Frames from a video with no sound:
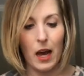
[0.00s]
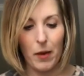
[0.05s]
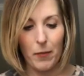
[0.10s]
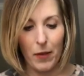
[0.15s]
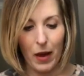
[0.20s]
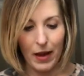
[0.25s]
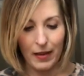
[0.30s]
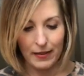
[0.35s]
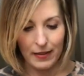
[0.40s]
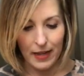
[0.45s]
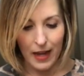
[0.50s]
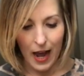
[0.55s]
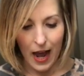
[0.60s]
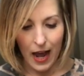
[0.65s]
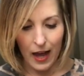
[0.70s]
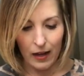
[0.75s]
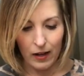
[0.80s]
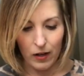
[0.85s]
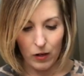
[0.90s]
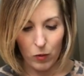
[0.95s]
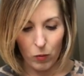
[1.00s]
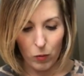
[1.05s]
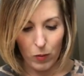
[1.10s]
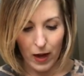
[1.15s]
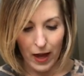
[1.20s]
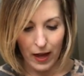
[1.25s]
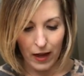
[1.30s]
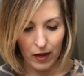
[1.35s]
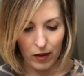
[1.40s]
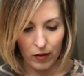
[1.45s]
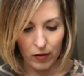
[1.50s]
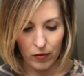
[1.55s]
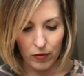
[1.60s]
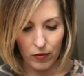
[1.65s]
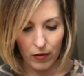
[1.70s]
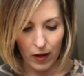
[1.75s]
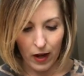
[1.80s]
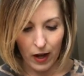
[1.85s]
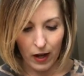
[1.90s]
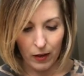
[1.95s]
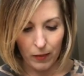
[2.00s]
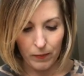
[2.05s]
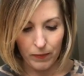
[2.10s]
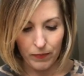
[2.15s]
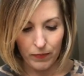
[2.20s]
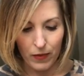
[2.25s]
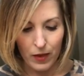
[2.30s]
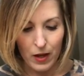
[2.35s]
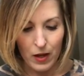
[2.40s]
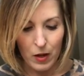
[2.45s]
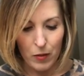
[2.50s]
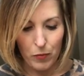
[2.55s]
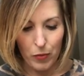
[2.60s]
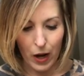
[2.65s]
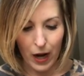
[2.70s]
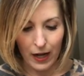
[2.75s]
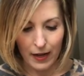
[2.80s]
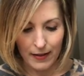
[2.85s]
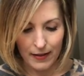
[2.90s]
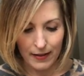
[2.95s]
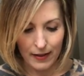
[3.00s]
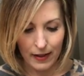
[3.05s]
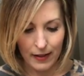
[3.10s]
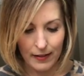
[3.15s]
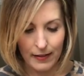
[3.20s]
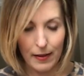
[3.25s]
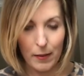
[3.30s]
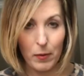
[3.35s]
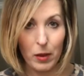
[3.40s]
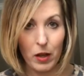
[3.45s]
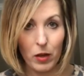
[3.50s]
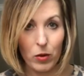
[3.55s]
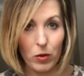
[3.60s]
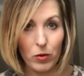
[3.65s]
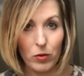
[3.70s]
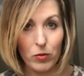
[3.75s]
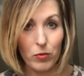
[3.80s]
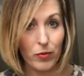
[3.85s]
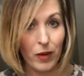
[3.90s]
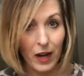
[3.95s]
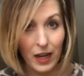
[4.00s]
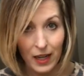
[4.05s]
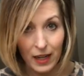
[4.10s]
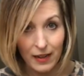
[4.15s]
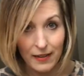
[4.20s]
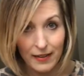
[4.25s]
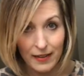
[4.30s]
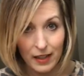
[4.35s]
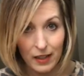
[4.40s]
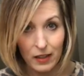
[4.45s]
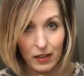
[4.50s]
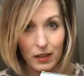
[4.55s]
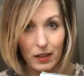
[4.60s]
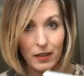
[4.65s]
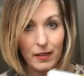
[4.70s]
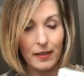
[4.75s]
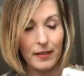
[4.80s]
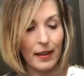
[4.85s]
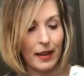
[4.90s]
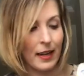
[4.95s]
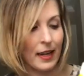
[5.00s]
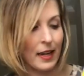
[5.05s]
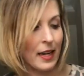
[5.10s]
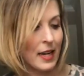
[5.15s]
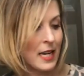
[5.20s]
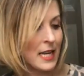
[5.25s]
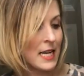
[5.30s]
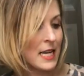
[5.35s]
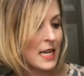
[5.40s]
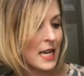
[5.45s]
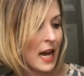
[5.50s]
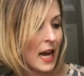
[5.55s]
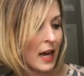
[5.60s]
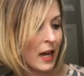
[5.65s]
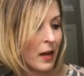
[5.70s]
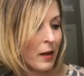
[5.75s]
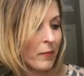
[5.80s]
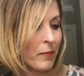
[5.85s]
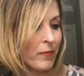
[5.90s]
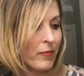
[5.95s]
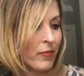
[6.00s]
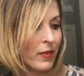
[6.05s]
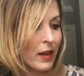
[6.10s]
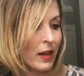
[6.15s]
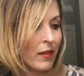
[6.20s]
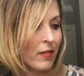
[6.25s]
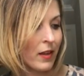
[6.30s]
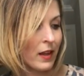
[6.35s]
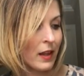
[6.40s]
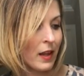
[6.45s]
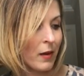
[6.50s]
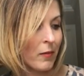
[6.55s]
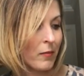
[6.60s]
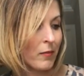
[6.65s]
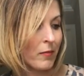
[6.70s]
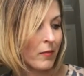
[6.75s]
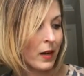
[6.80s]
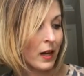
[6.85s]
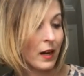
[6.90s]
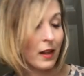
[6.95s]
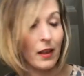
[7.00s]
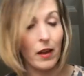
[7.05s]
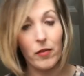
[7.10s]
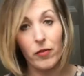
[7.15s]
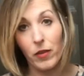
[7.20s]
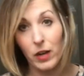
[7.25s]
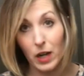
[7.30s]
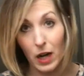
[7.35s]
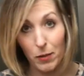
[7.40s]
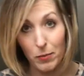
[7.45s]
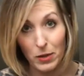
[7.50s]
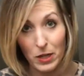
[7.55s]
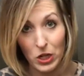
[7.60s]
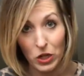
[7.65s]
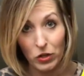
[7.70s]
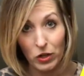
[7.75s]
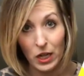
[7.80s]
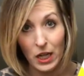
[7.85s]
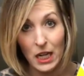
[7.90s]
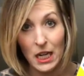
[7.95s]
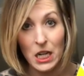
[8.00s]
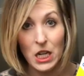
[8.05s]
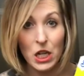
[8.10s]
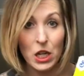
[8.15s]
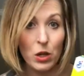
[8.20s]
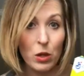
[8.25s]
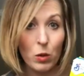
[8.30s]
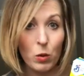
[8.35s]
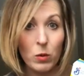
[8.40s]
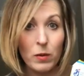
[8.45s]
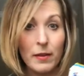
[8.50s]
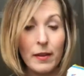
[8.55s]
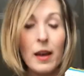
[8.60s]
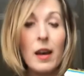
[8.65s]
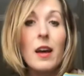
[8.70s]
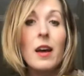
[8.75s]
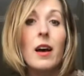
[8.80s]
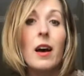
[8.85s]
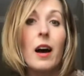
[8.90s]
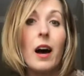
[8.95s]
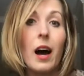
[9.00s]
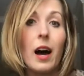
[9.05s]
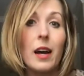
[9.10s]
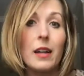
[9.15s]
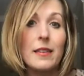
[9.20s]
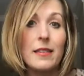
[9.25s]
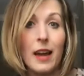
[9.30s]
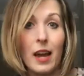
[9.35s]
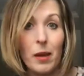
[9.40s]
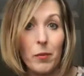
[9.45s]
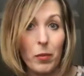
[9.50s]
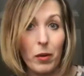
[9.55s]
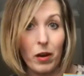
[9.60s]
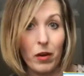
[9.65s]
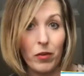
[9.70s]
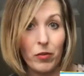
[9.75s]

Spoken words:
as an added way of practicing some of those writing skills and giving them kind of that fun opportunity to use a type of